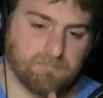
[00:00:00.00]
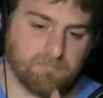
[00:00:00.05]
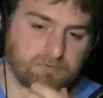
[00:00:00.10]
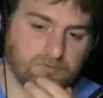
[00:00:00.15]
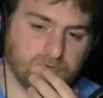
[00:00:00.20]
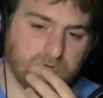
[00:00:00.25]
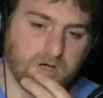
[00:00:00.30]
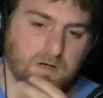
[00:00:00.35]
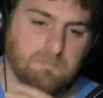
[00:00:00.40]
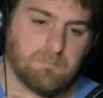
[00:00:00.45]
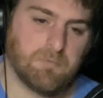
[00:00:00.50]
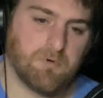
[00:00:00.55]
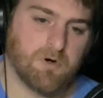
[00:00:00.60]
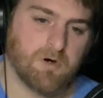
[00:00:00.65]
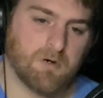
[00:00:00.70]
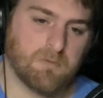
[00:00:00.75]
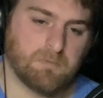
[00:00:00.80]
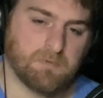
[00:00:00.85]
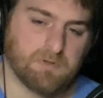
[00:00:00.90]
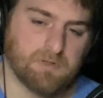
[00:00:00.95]
not
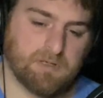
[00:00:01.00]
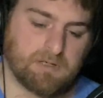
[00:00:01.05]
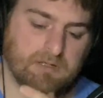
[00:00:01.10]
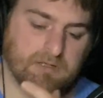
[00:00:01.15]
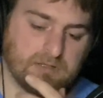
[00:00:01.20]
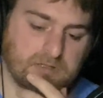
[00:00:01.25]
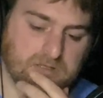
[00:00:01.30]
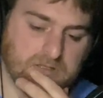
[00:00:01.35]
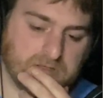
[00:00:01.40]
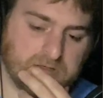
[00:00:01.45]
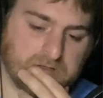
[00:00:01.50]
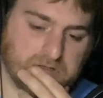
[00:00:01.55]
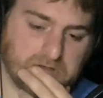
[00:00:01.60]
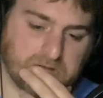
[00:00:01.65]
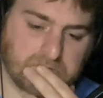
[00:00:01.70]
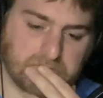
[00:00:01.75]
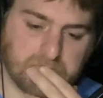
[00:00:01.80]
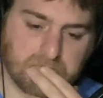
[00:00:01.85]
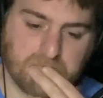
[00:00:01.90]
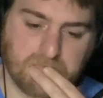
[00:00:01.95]
bar, but like a eating
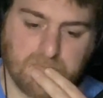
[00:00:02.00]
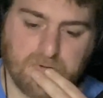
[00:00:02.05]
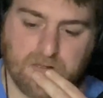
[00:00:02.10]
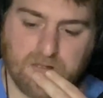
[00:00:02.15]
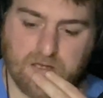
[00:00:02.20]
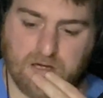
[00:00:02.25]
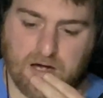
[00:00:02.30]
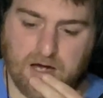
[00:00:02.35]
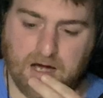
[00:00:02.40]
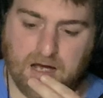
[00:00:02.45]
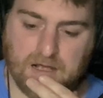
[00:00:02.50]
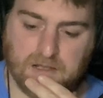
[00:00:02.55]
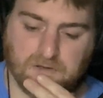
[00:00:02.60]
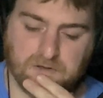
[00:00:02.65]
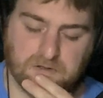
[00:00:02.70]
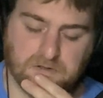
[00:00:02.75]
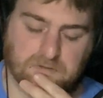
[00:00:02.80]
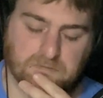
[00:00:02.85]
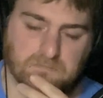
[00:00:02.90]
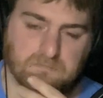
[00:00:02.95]

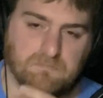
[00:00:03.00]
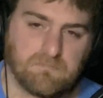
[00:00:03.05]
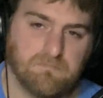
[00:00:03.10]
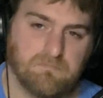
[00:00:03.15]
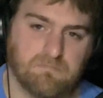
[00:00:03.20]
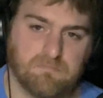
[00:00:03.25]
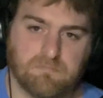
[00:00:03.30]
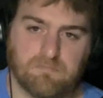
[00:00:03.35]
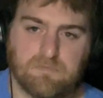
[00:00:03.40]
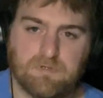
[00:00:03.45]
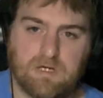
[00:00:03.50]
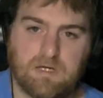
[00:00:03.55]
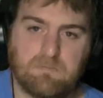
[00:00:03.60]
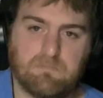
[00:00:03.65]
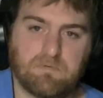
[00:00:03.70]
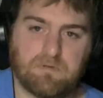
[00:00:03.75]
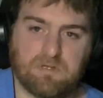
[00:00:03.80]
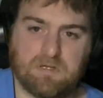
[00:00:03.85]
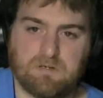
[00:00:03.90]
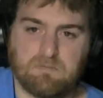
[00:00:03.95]
island type
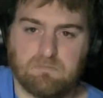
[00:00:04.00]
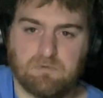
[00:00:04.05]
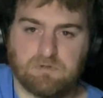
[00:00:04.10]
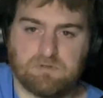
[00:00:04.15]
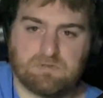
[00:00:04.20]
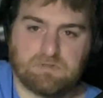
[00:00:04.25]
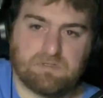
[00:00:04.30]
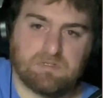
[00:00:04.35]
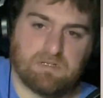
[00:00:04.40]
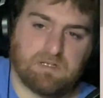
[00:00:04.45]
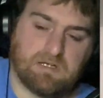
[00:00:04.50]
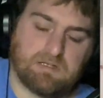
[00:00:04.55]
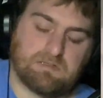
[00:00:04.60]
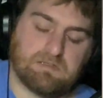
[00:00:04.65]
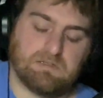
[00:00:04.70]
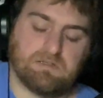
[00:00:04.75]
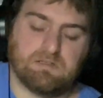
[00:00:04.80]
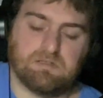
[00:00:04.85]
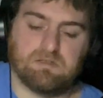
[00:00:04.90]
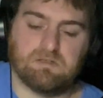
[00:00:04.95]
thing, but it's
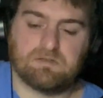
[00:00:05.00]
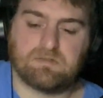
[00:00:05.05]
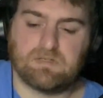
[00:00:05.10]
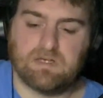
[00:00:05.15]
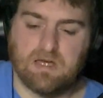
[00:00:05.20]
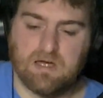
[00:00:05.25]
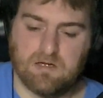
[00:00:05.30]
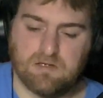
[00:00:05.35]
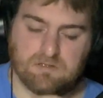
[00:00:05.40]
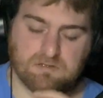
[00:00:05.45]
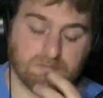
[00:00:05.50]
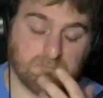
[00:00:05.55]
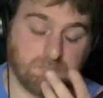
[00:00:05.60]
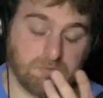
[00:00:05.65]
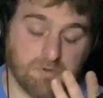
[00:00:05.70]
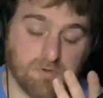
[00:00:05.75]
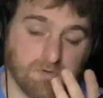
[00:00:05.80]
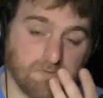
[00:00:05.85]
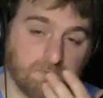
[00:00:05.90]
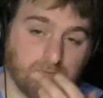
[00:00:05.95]
connected to this it's a
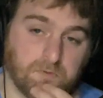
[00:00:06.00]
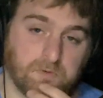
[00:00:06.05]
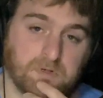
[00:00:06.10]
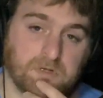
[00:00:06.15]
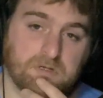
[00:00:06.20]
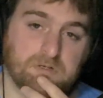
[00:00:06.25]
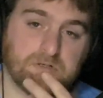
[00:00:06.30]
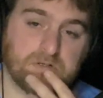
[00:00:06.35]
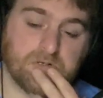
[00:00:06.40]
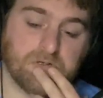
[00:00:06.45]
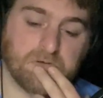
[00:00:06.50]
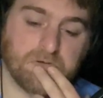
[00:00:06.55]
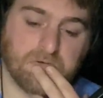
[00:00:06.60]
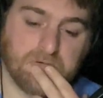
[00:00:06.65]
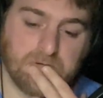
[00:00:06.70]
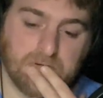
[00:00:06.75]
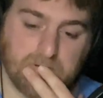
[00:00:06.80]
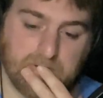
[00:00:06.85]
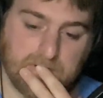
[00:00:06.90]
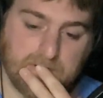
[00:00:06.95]
beautiful kitchen.
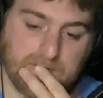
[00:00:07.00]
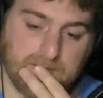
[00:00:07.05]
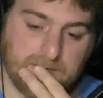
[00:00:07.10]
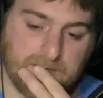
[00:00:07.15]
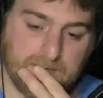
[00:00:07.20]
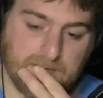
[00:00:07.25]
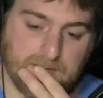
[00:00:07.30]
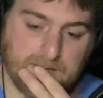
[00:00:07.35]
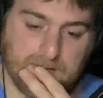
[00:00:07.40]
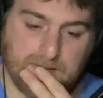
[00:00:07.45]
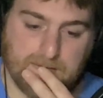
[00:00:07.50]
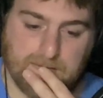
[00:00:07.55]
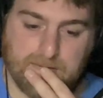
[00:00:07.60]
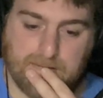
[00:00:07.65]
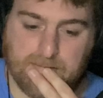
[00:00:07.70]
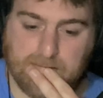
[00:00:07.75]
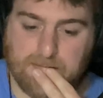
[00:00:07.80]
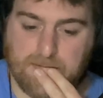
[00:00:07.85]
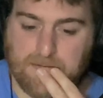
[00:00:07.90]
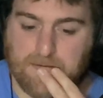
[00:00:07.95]

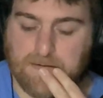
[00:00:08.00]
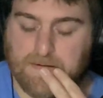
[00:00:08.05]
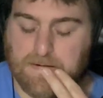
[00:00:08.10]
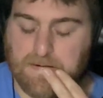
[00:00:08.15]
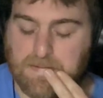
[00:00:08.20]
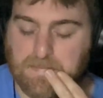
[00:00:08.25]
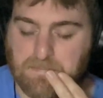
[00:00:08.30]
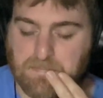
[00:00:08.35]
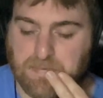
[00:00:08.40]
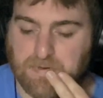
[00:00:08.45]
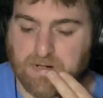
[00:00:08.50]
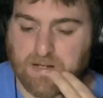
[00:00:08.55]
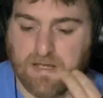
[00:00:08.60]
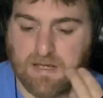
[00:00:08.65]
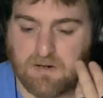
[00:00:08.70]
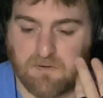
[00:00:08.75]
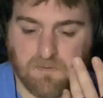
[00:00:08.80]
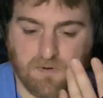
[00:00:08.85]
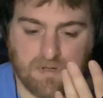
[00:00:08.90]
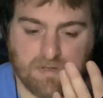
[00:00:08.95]
But
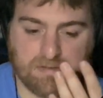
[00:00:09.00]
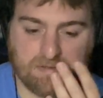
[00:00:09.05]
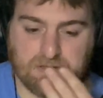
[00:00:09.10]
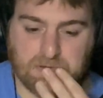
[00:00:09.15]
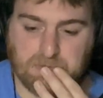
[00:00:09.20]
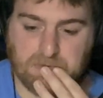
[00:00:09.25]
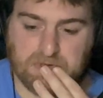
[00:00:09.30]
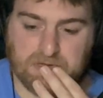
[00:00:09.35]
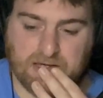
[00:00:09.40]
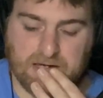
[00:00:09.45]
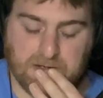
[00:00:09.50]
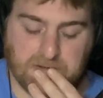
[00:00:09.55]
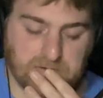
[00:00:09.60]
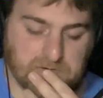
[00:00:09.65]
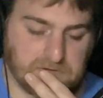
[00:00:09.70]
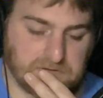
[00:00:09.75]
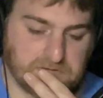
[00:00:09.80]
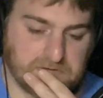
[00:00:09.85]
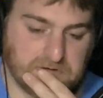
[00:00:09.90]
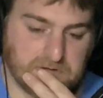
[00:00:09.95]
anyways, I mean, that
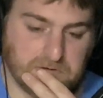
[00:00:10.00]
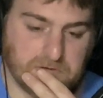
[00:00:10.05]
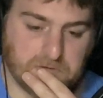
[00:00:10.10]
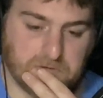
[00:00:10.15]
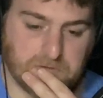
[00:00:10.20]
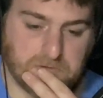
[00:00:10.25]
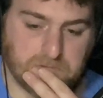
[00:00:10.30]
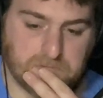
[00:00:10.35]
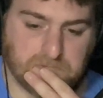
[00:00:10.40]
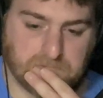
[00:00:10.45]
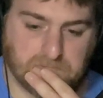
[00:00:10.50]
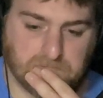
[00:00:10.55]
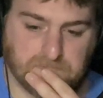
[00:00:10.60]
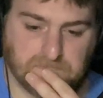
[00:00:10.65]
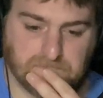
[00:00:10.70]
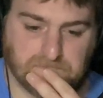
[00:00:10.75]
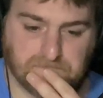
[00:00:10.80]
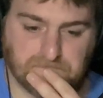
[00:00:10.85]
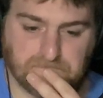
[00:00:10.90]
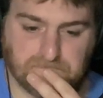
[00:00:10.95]
was still,
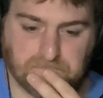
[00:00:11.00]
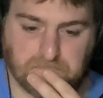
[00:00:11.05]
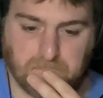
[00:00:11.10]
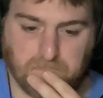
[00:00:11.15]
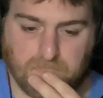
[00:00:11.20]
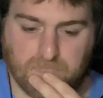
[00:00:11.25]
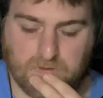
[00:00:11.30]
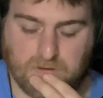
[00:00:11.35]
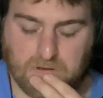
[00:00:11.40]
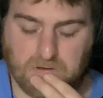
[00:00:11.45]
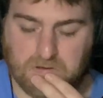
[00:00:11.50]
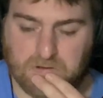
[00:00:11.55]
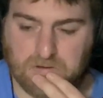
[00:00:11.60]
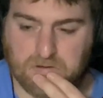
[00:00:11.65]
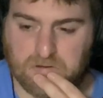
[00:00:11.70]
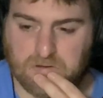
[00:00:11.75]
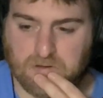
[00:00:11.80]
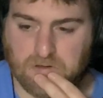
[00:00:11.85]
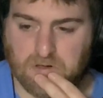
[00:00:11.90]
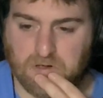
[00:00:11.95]

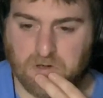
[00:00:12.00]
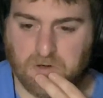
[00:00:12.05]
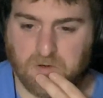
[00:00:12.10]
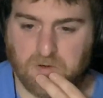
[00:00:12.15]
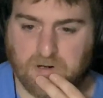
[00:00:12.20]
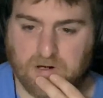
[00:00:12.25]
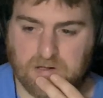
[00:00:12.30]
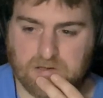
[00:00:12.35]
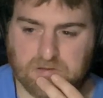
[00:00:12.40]
I